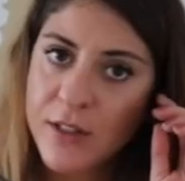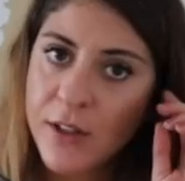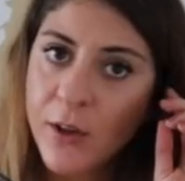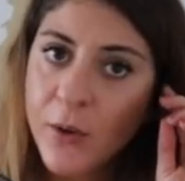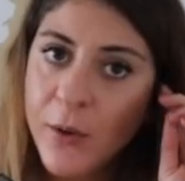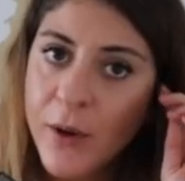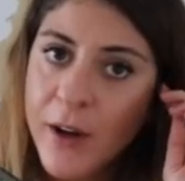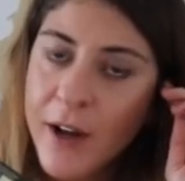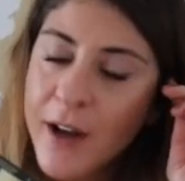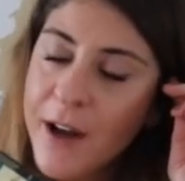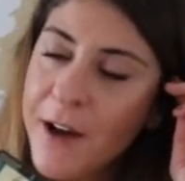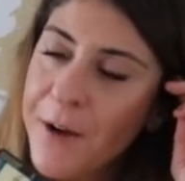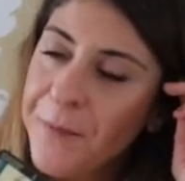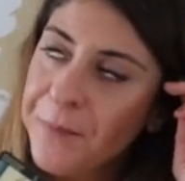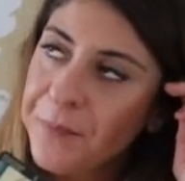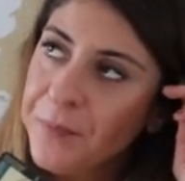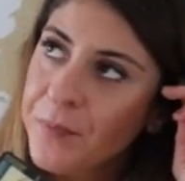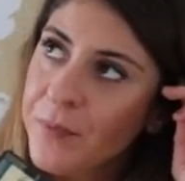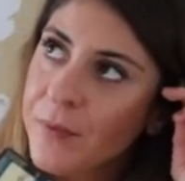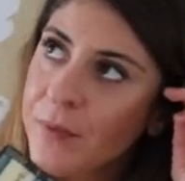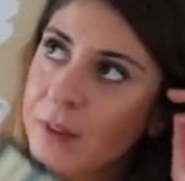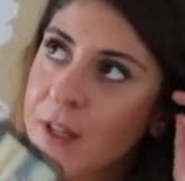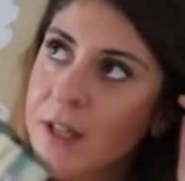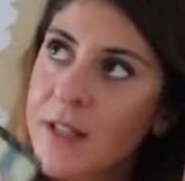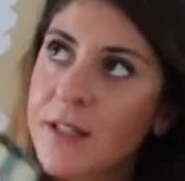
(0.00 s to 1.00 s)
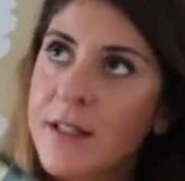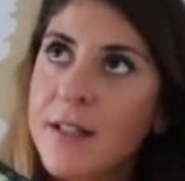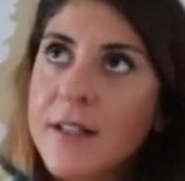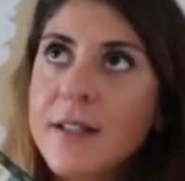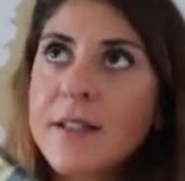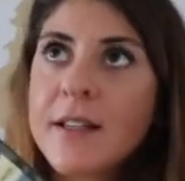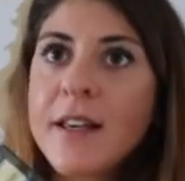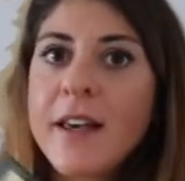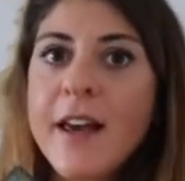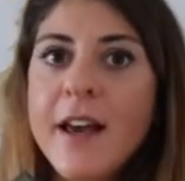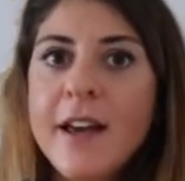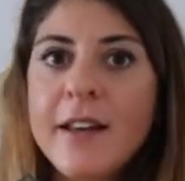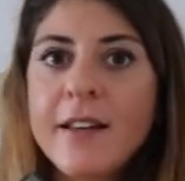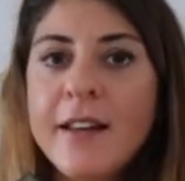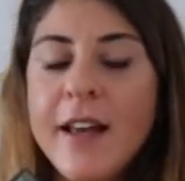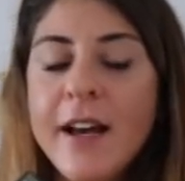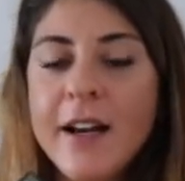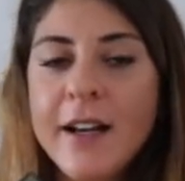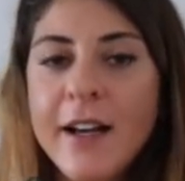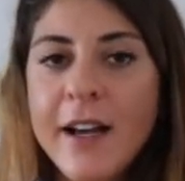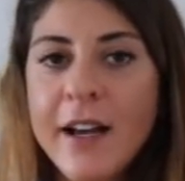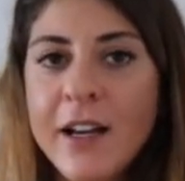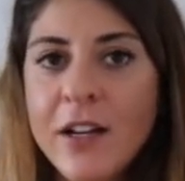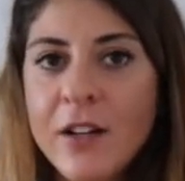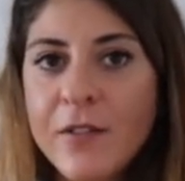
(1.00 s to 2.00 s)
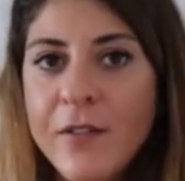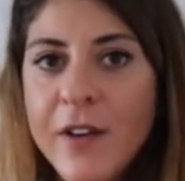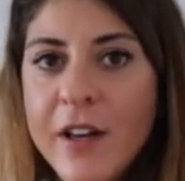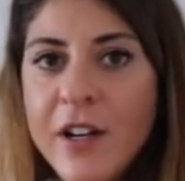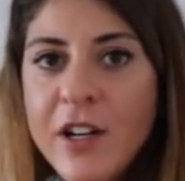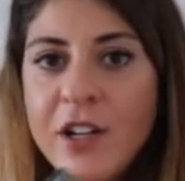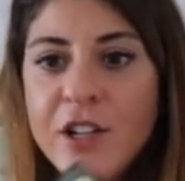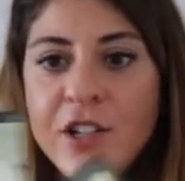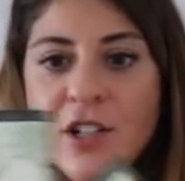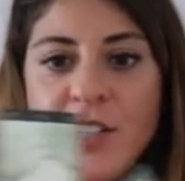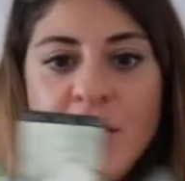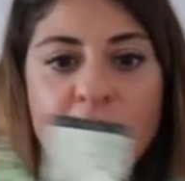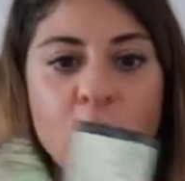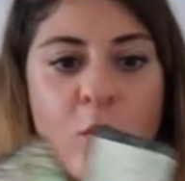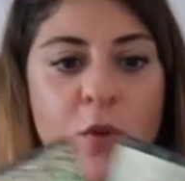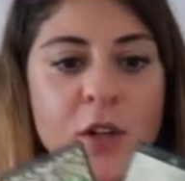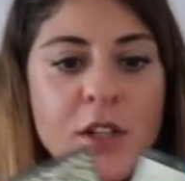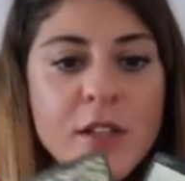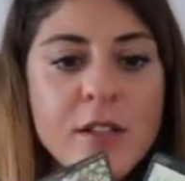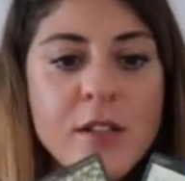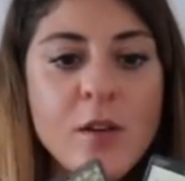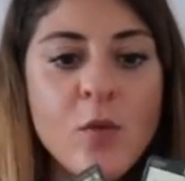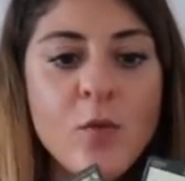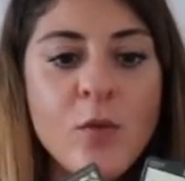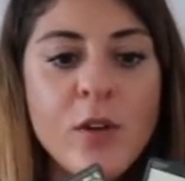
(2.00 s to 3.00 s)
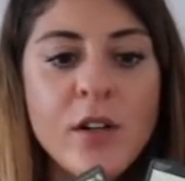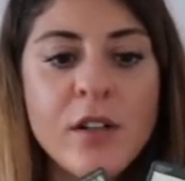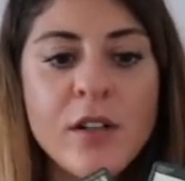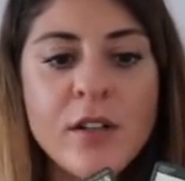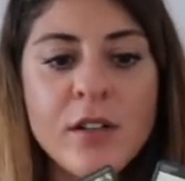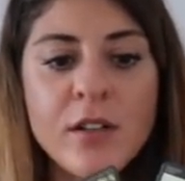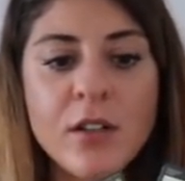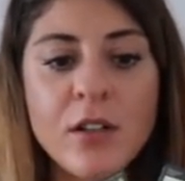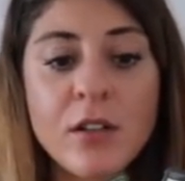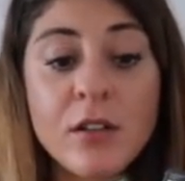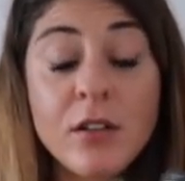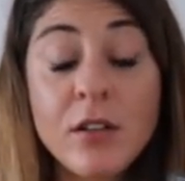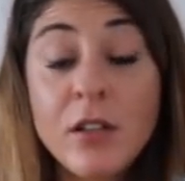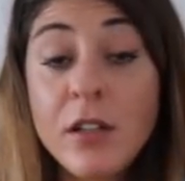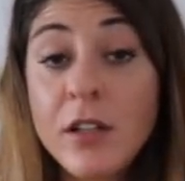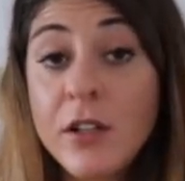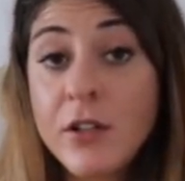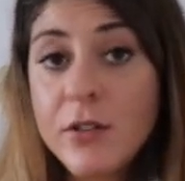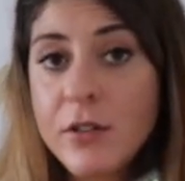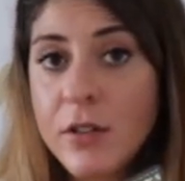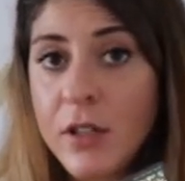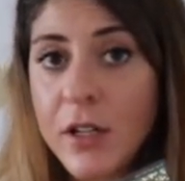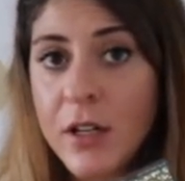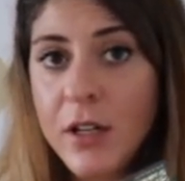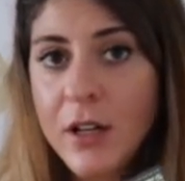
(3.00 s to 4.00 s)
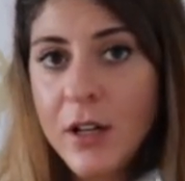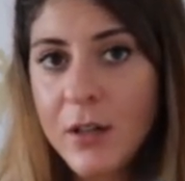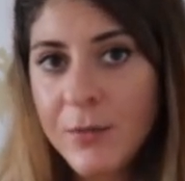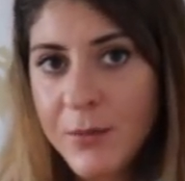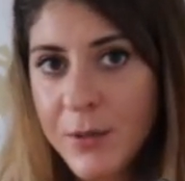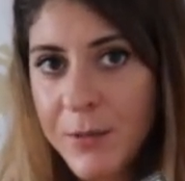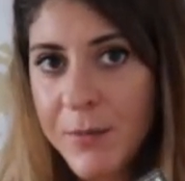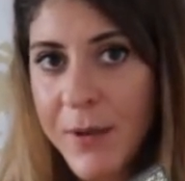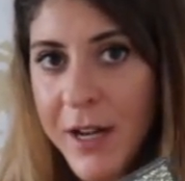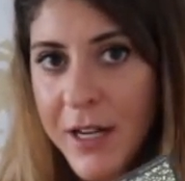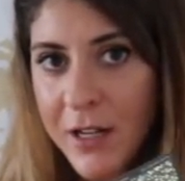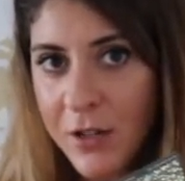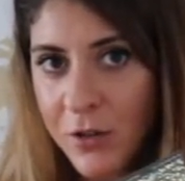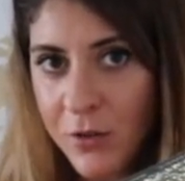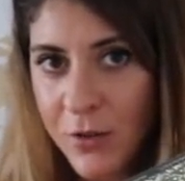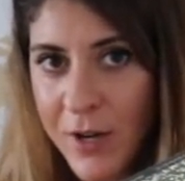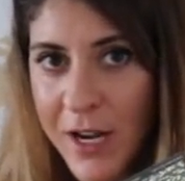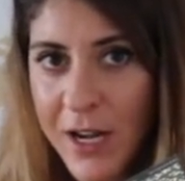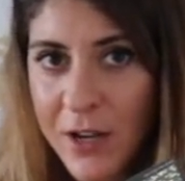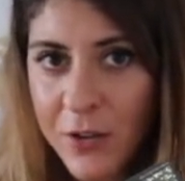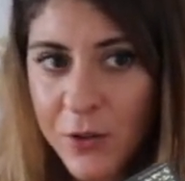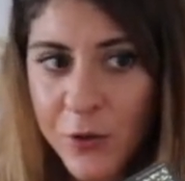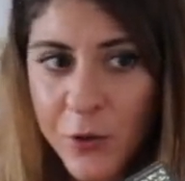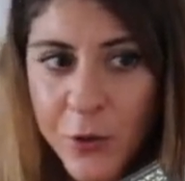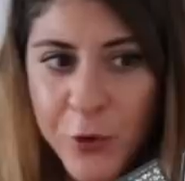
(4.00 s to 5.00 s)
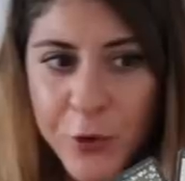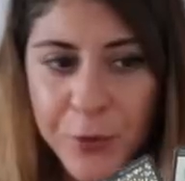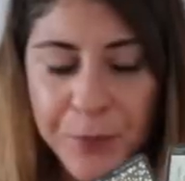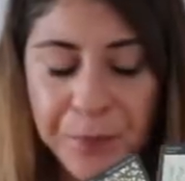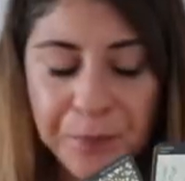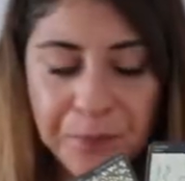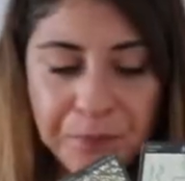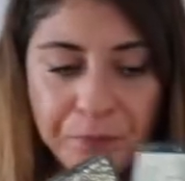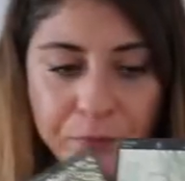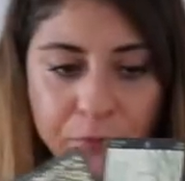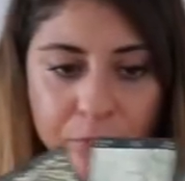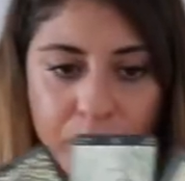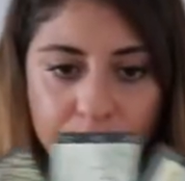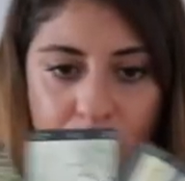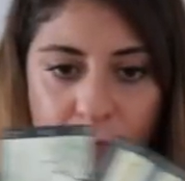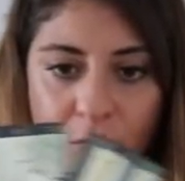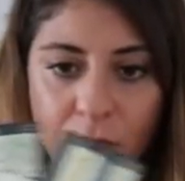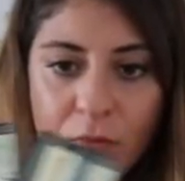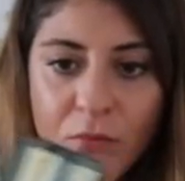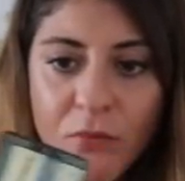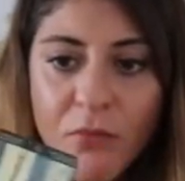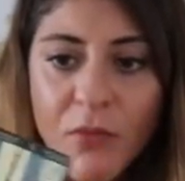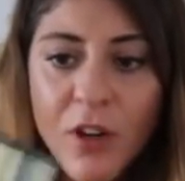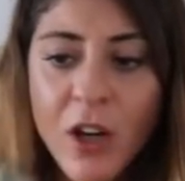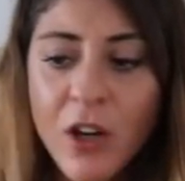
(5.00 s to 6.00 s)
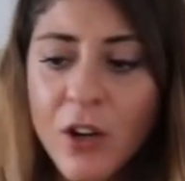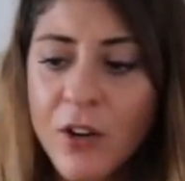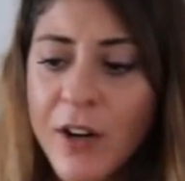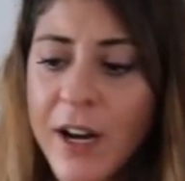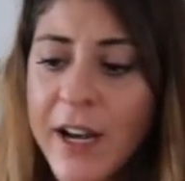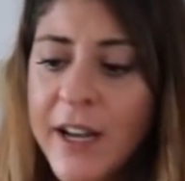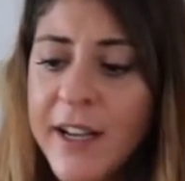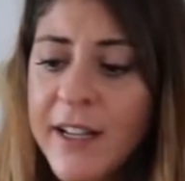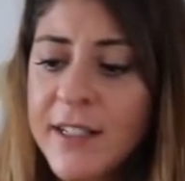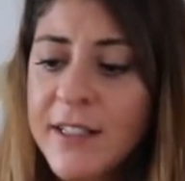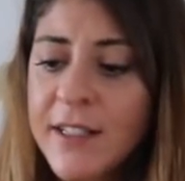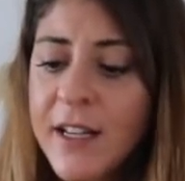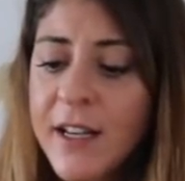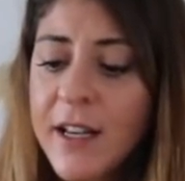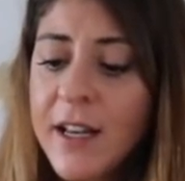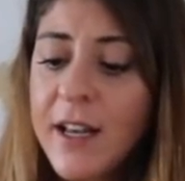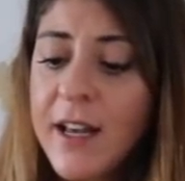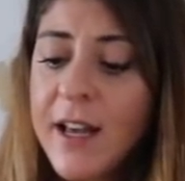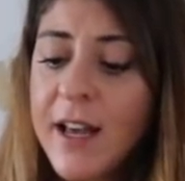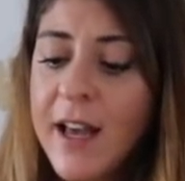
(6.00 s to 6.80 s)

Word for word: So this is again that kind of energy where someone continuously comes back around, all right?